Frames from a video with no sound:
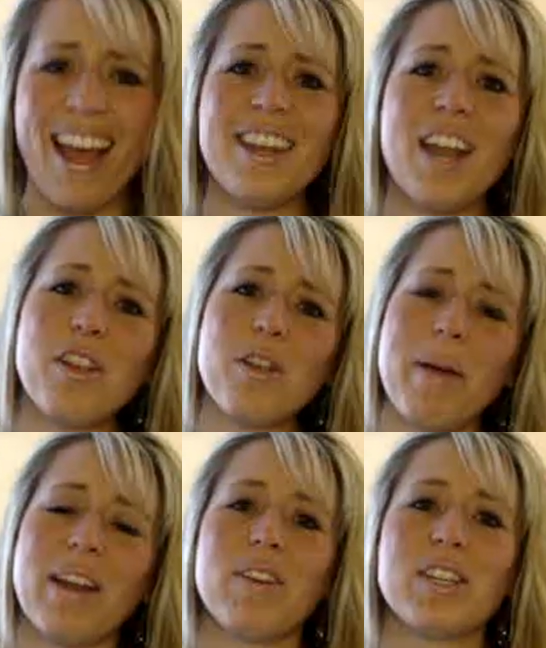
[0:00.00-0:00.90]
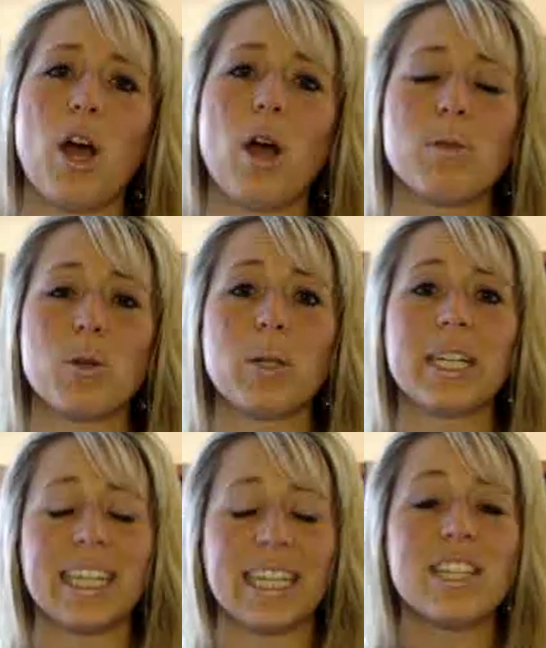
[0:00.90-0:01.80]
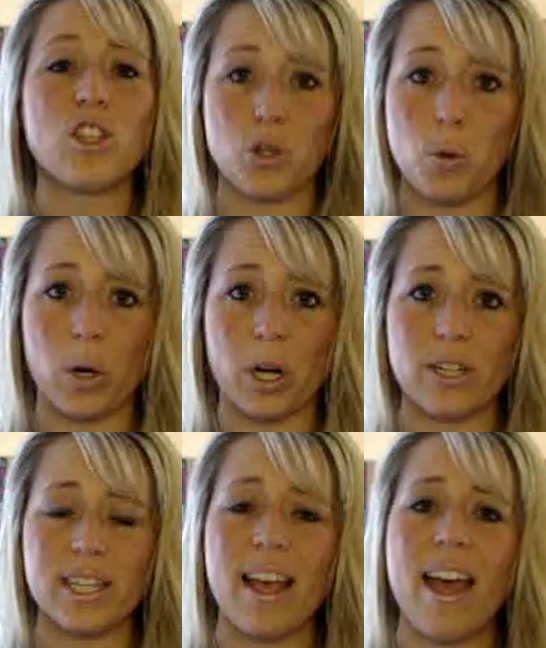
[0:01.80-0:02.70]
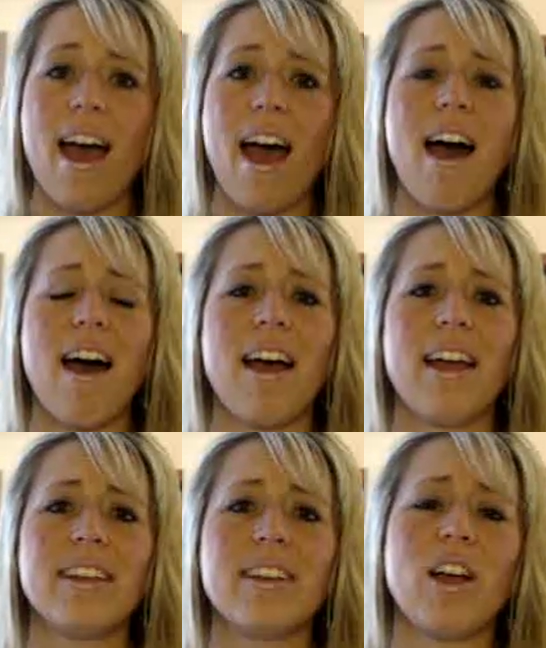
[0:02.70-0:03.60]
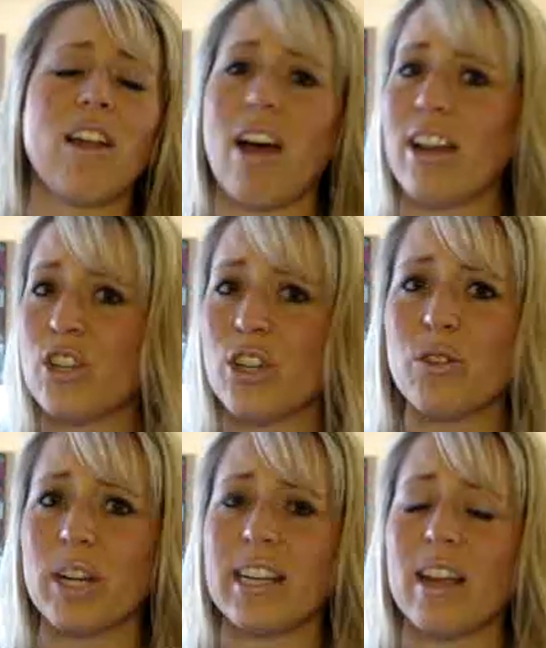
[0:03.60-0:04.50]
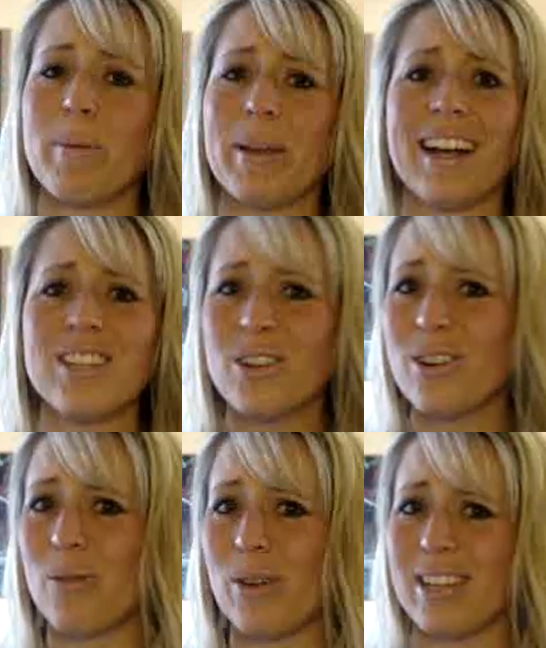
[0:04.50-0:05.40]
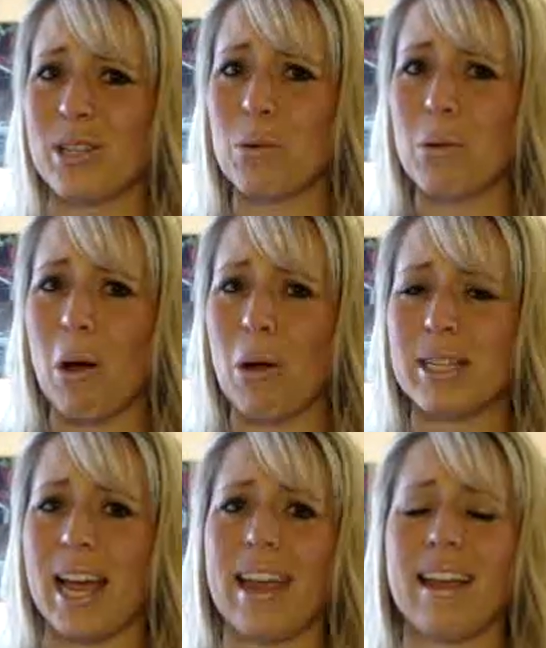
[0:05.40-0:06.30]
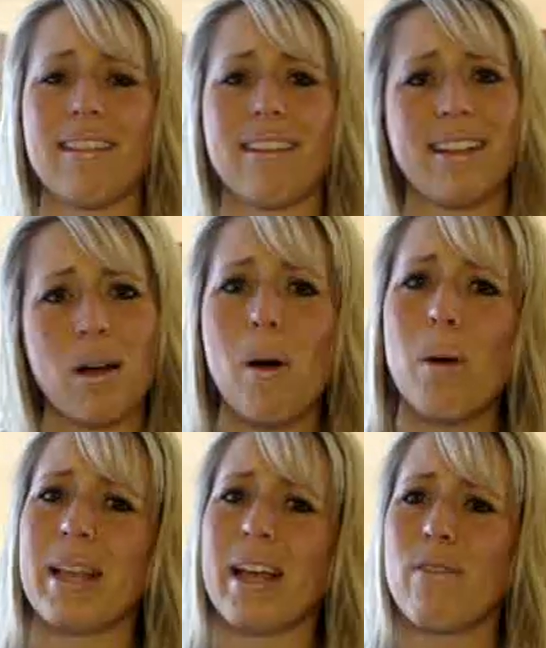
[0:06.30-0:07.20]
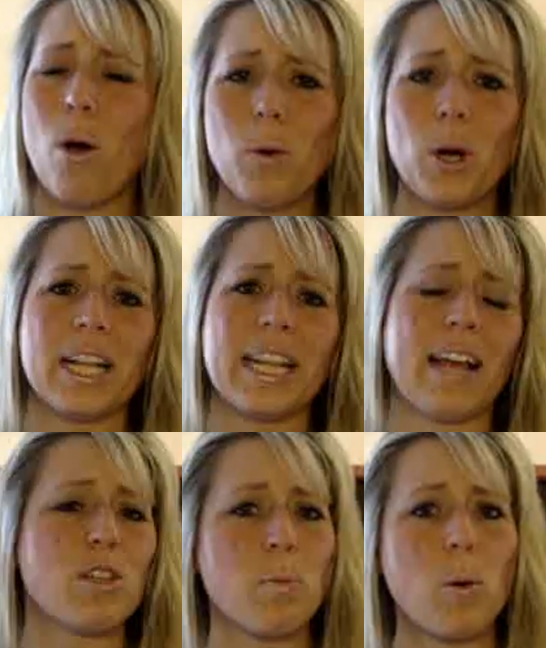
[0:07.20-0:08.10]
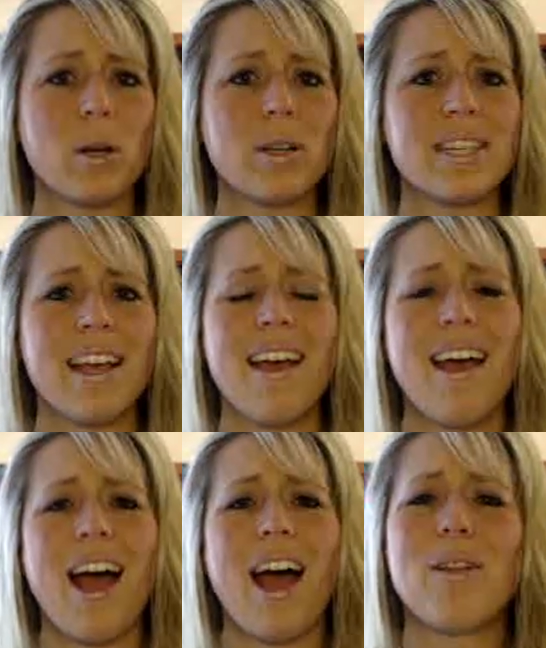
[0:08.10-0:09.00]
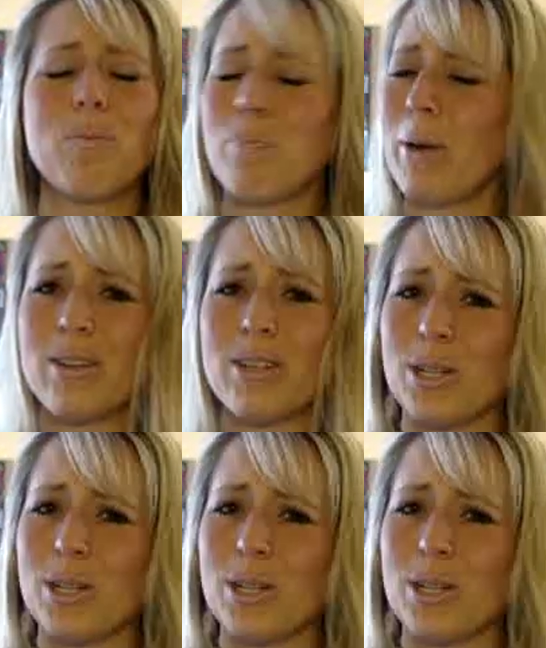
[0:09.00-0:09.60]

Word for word: Another benefit to homeschooling is chores. Uh, a lot of children, because they're in school all day and then they come home and they have homework and they have sports, parents